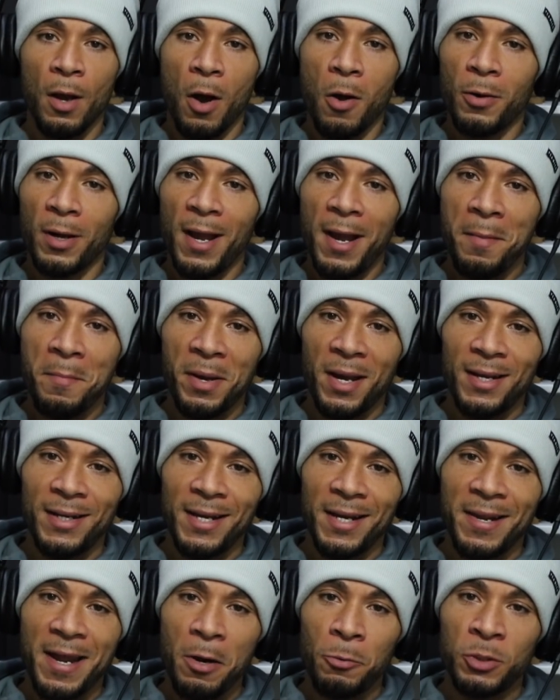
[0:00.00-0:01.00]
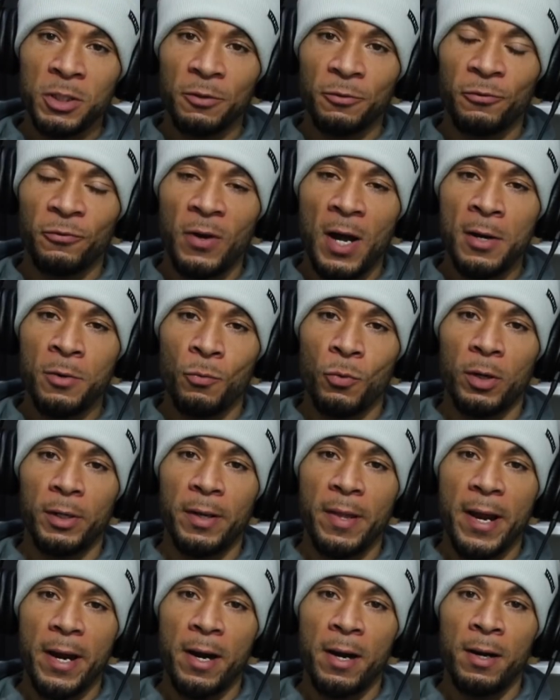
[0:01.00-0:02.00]
Okay, man, yeah, that was a fun one
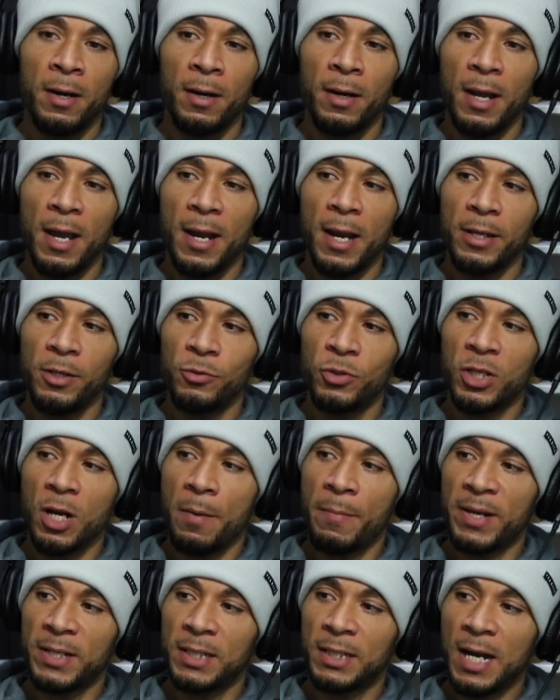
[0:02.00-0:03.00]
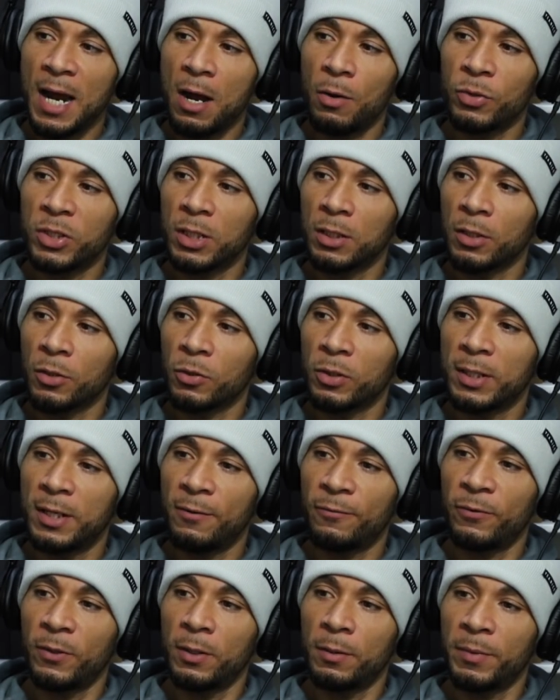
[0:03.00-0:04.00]
there. And you saw my style was a little
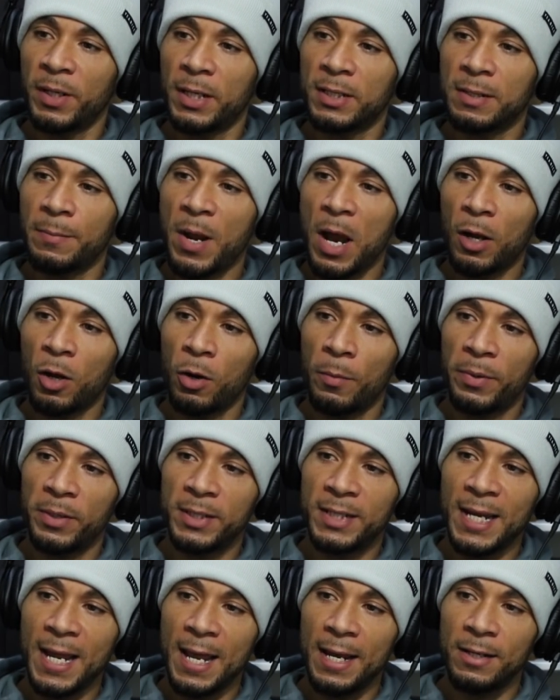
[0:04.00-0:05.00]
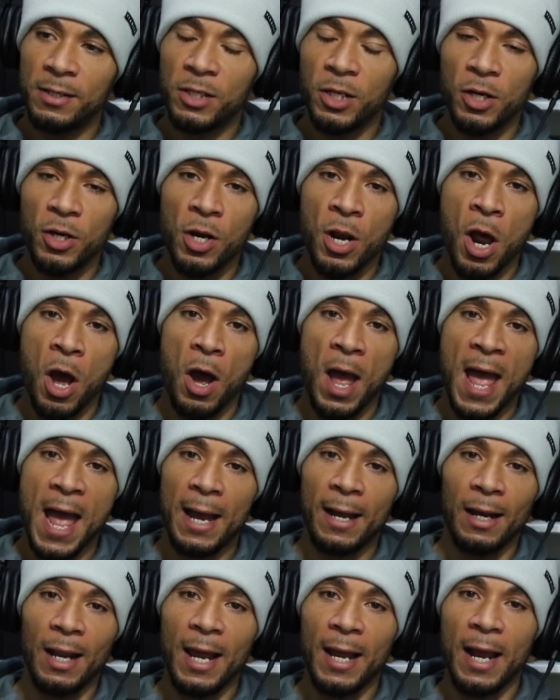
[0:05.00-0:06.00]
different because I'm not going to pretend to
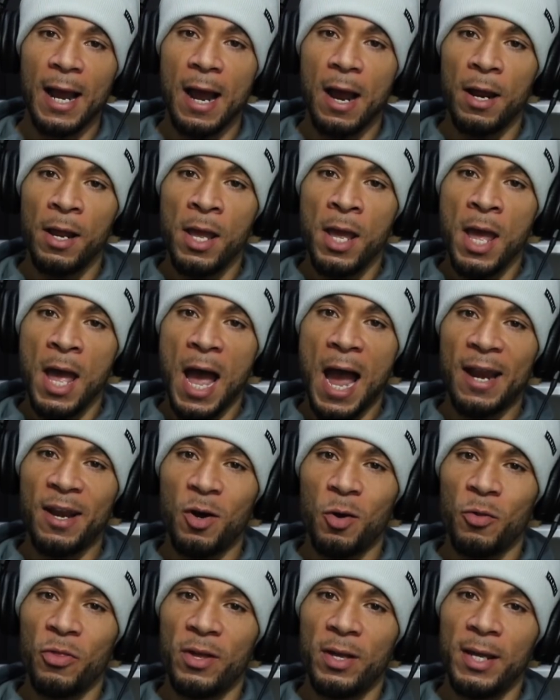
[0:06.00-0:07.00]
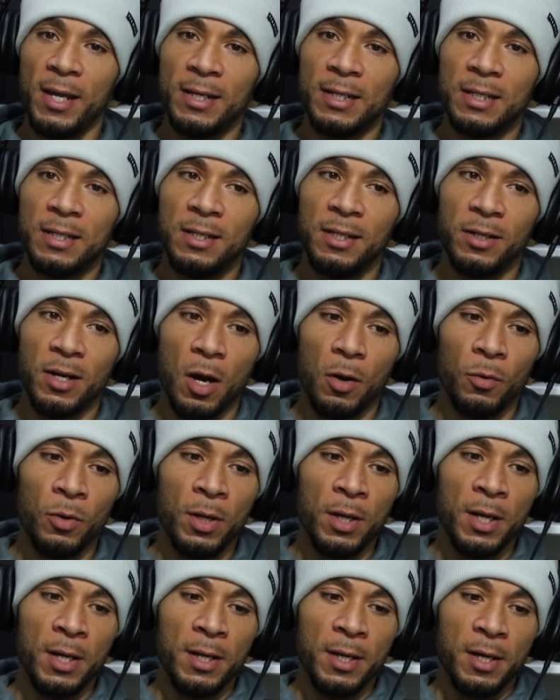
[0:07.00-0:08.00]
act like I know the
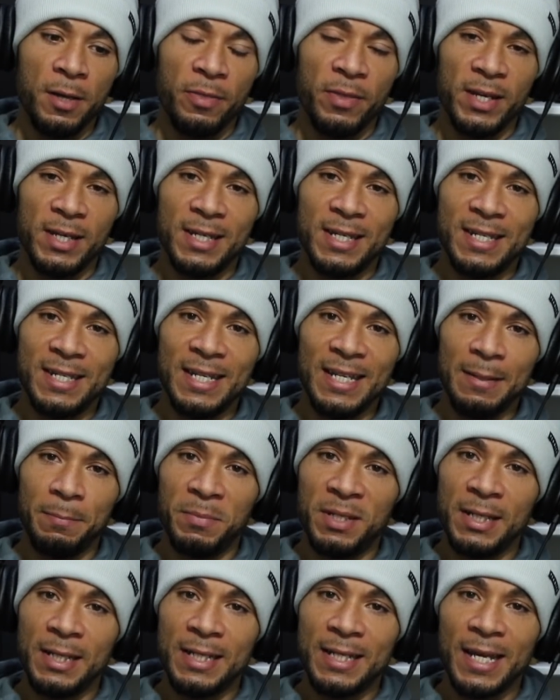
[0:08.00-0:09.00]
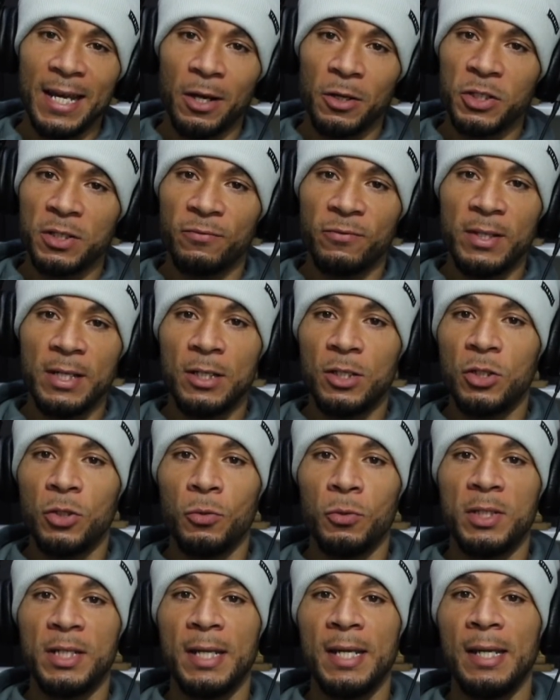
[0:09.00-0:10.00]
deep details of these
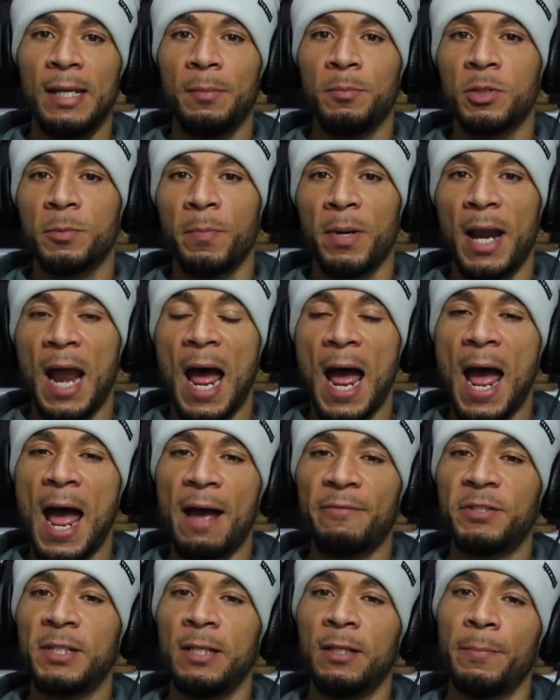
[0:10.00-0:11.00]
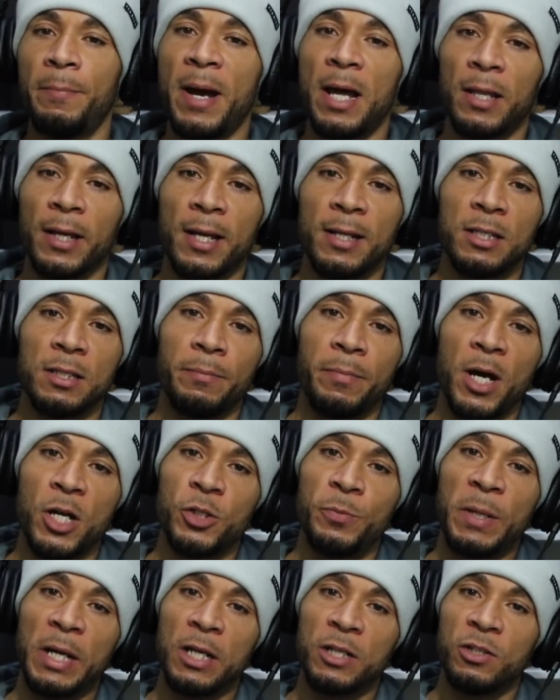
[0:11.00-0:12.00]
two teams, but I have seen the Pelicans a
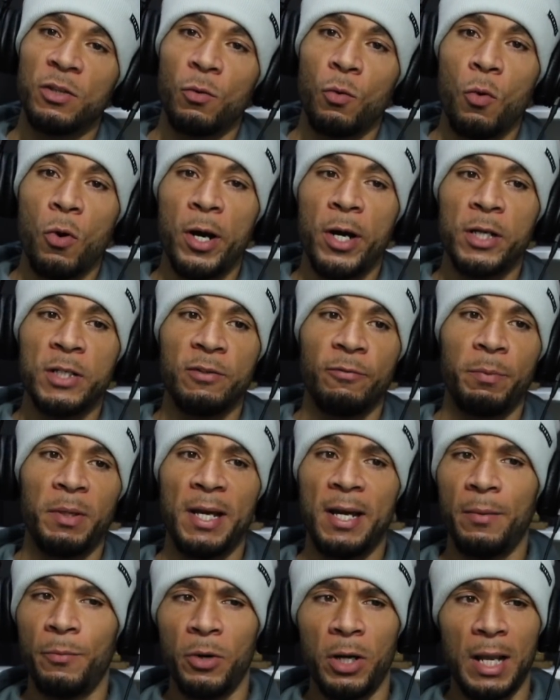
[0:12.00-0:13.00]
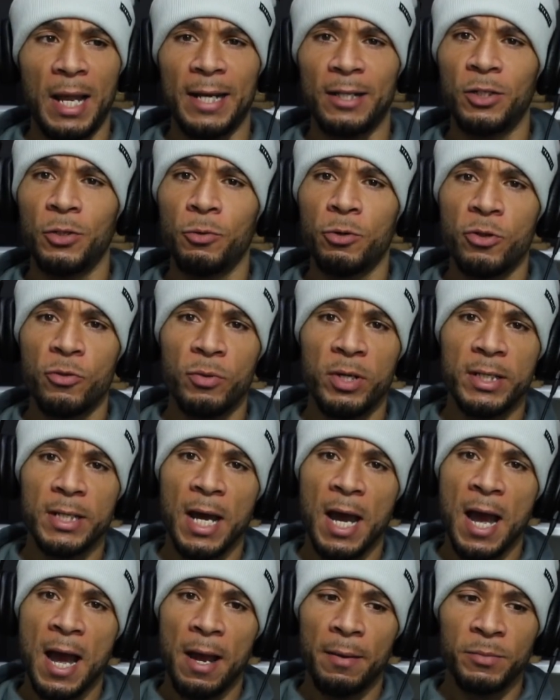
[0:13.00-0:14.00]
bunch because the Warriors have played them, what, like 2 or 3
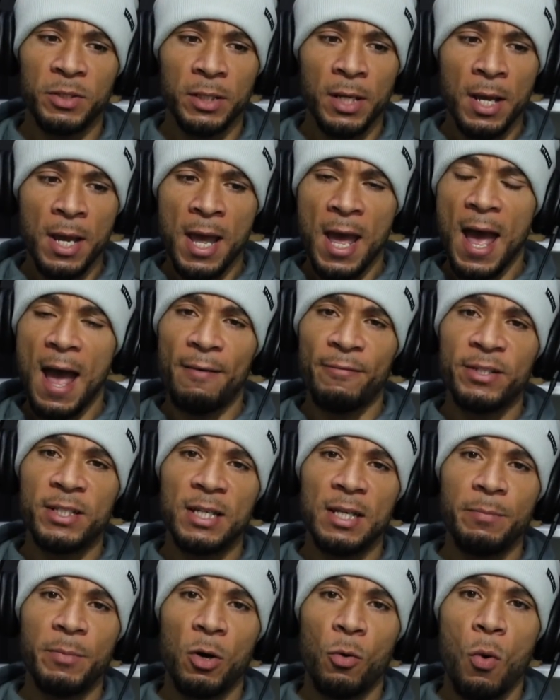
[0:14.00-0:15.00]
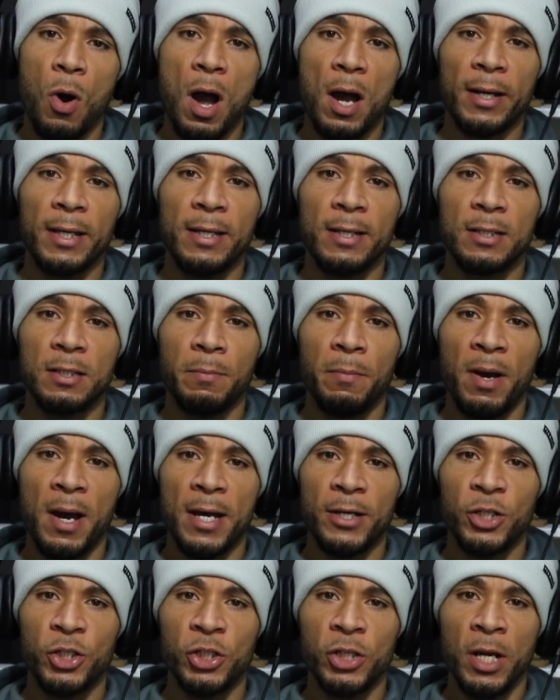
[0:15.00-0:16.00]
times. Haven't seen Milwaukee as
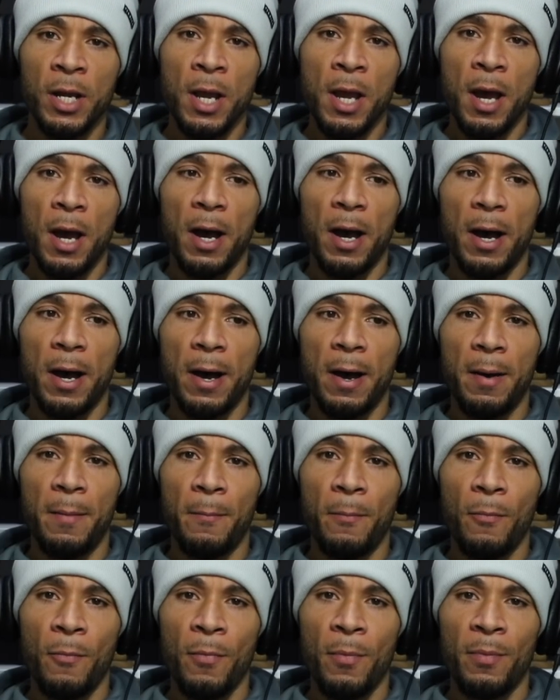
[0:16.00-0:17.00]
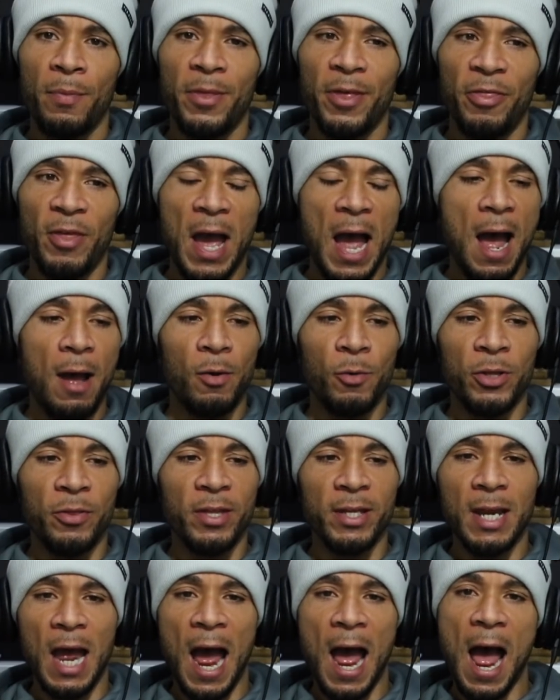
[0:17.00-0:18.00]
much. I
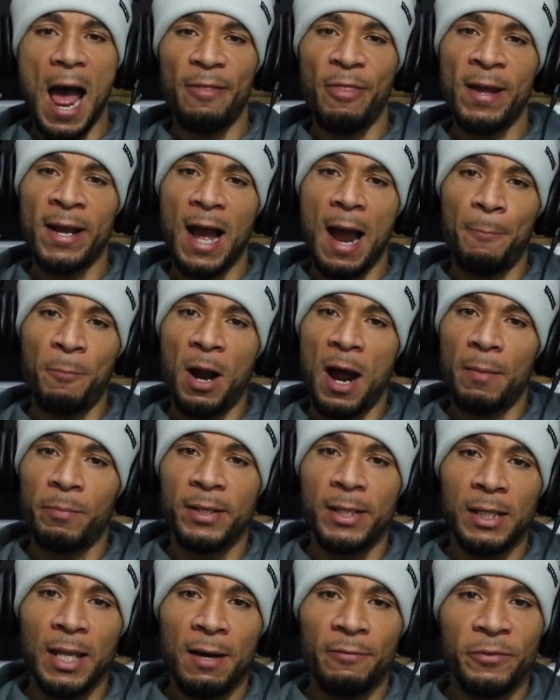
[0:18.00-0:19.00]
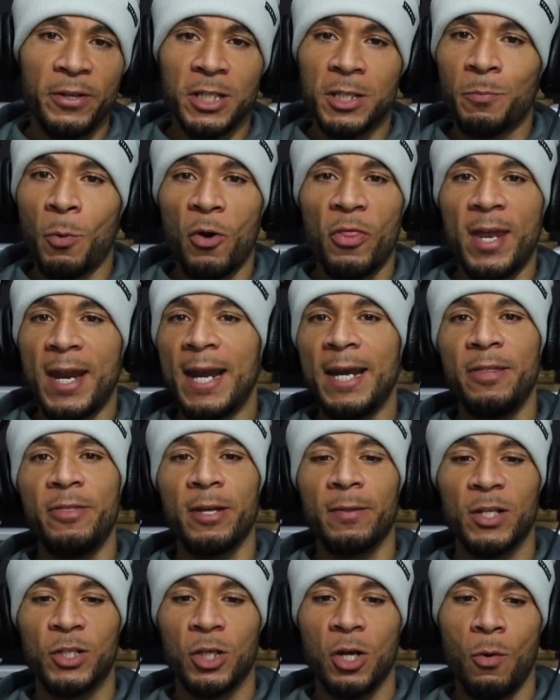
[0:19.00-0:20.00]
think I probably love this more than
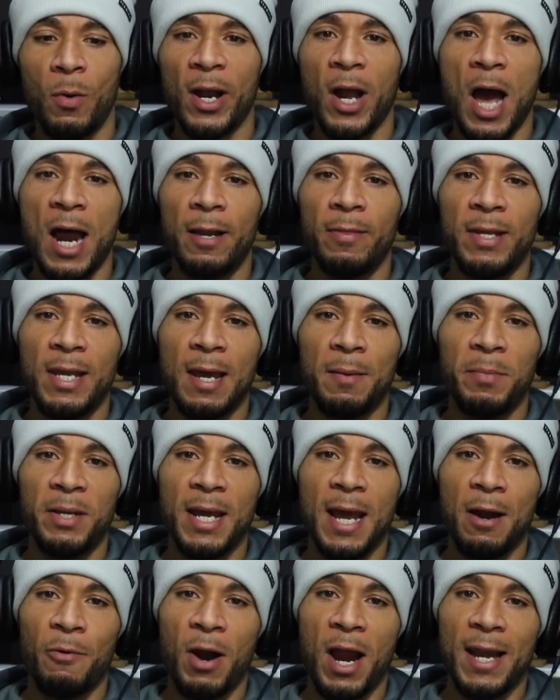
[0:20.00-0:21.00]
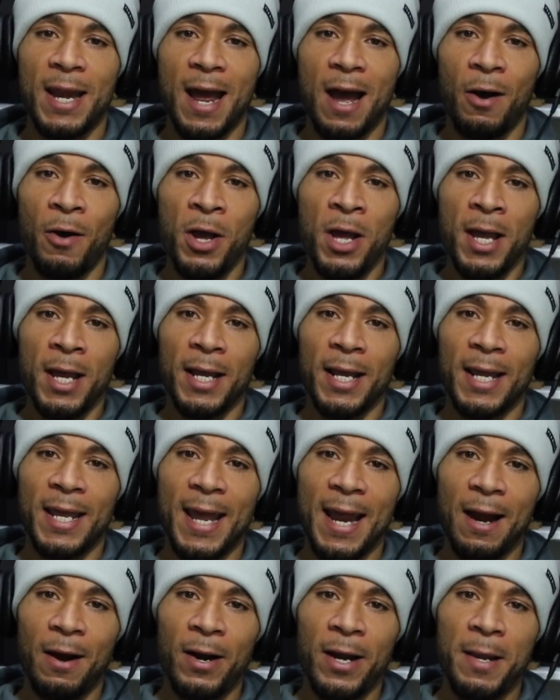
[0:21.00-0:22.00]
anything that's going on in the NBA right now.
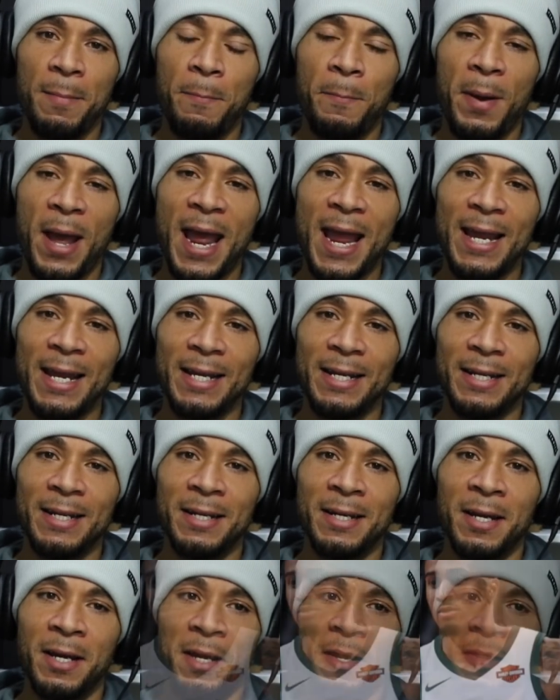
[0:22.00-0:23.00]
Gary Payton